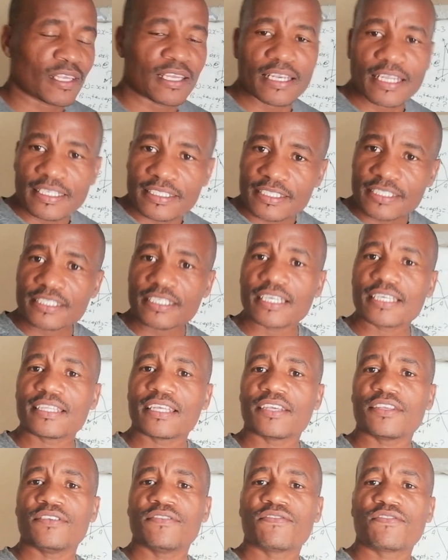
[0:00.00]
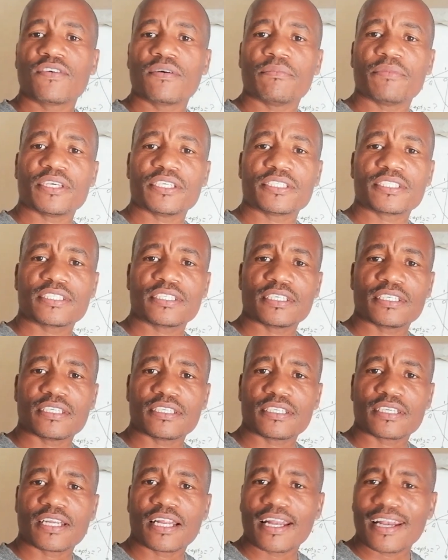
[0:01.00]
Let's share the
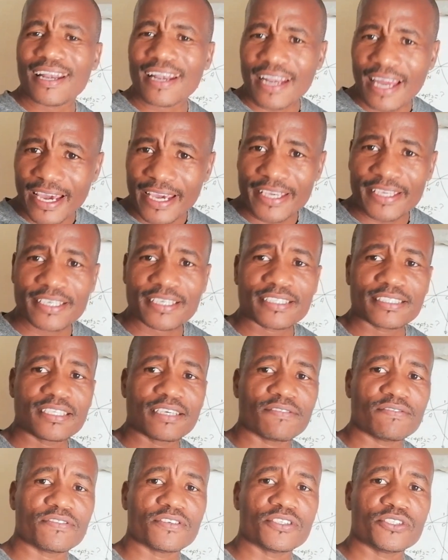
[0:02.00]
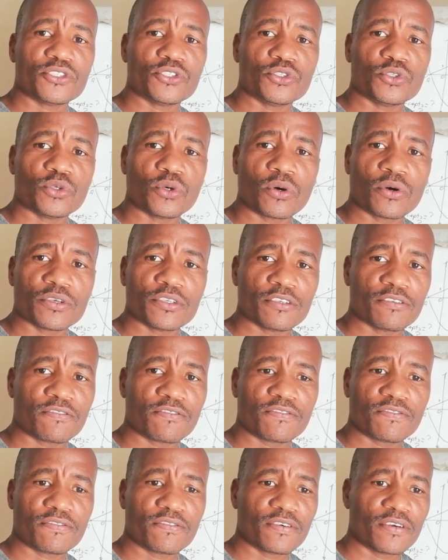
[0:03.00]
information. Like the video
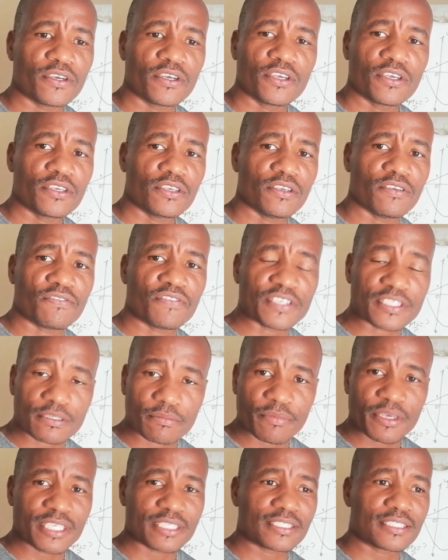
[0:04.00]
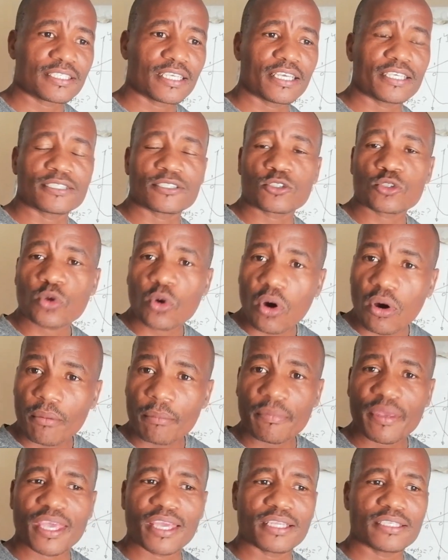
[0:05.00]
if it makes sense.
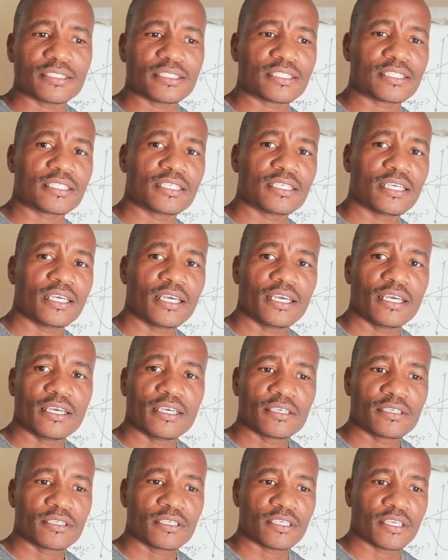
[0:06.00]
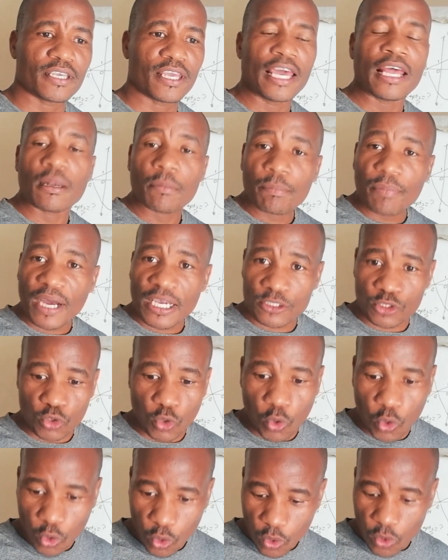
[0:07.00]
Comment. Help us
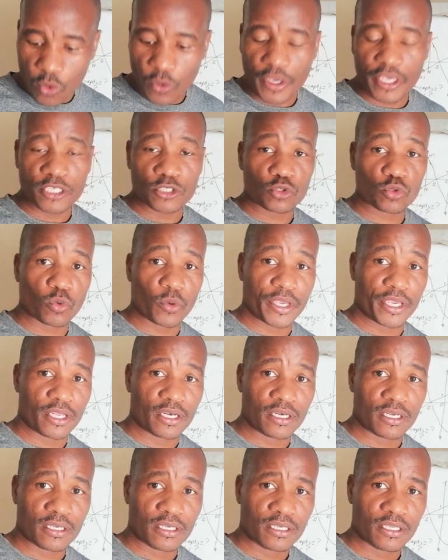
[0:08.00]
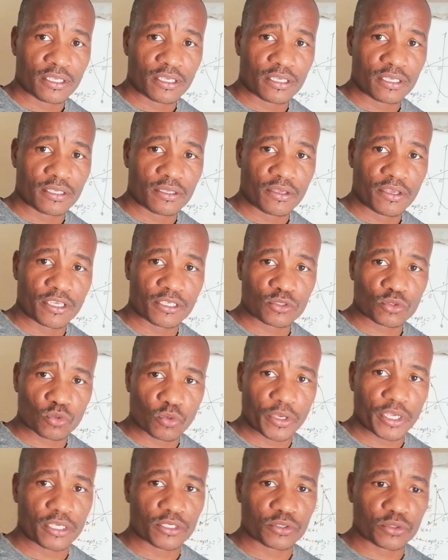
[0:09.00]
grow as well.
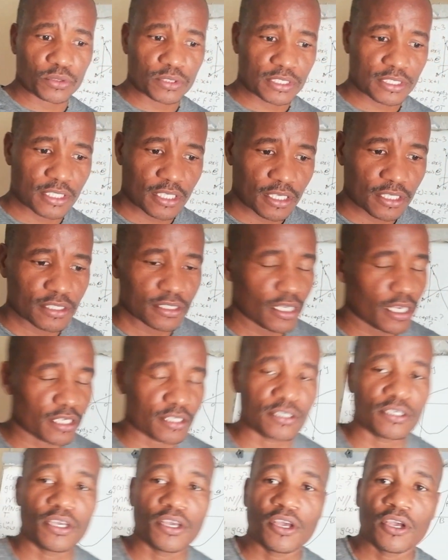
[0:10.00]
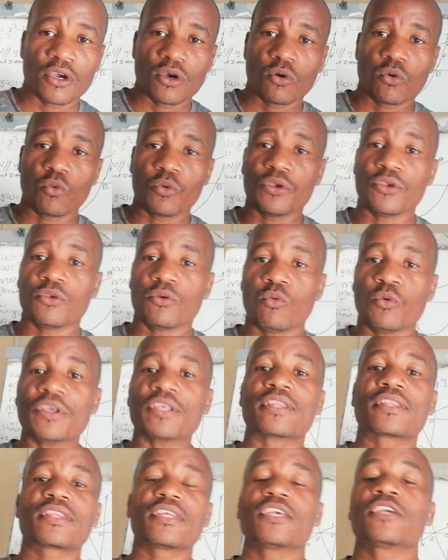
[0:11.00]
To say, hey,
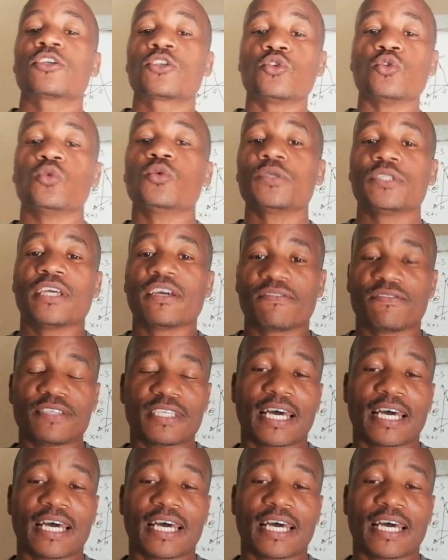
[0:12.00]
we think you would have